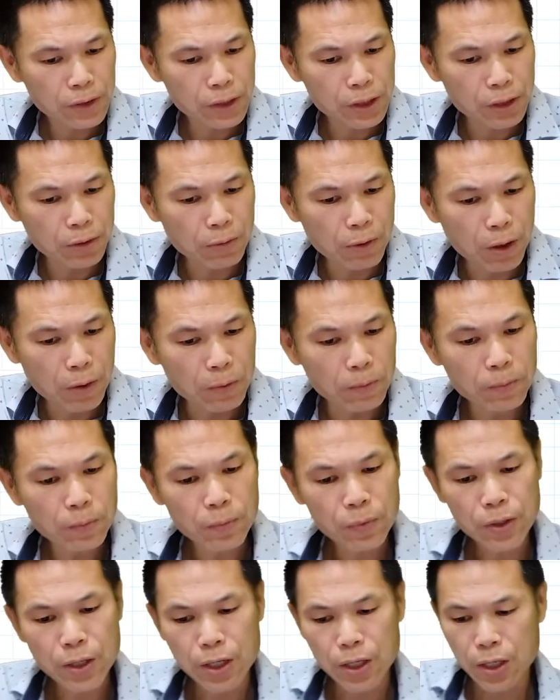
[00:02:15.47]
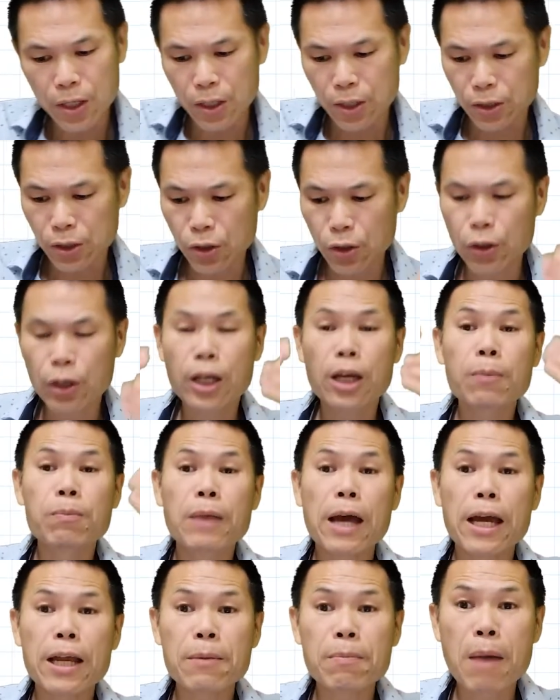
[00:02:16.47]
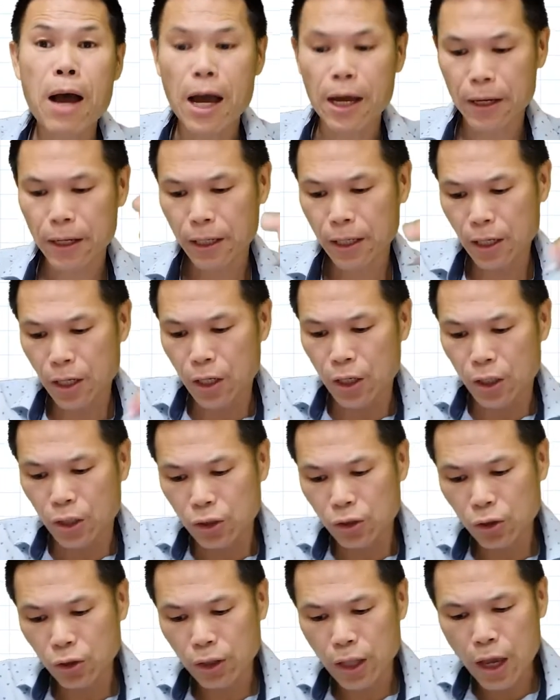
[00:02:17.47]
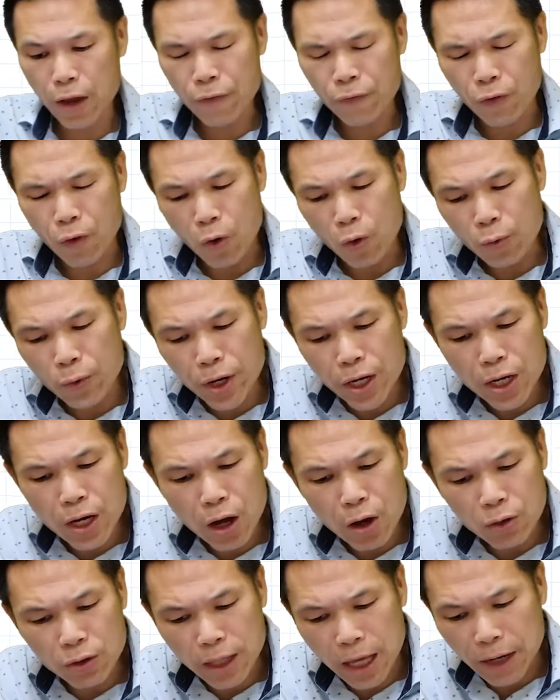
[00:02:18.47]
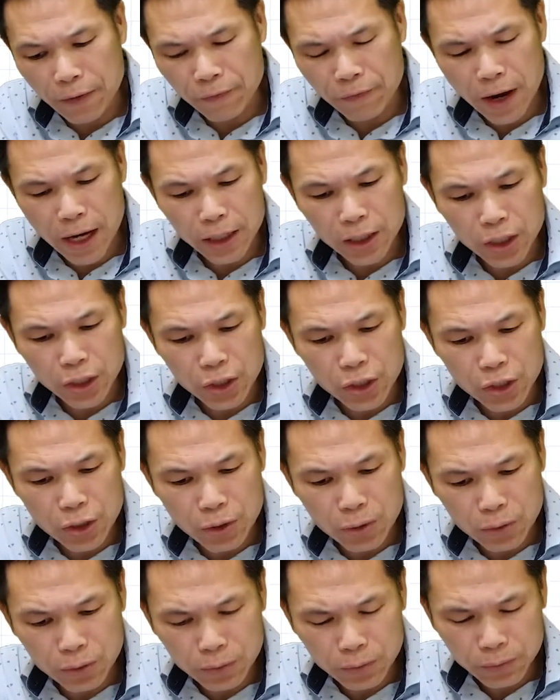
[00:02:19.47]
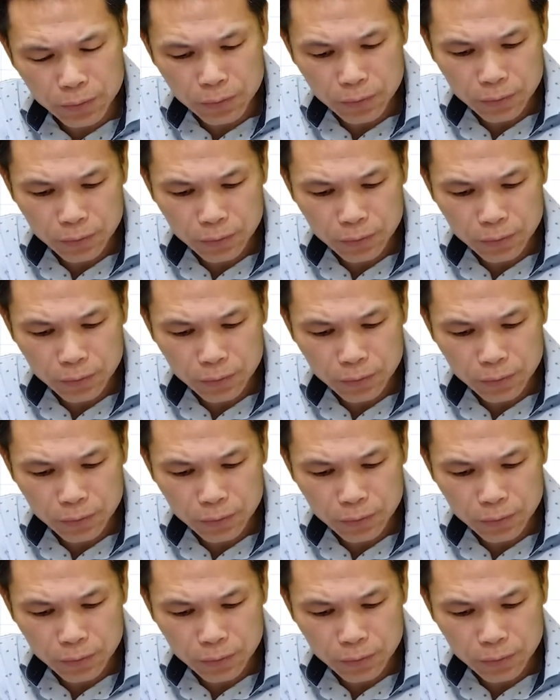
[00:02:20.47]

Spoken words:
0. So keep that in mind. So therefore, we know that vector u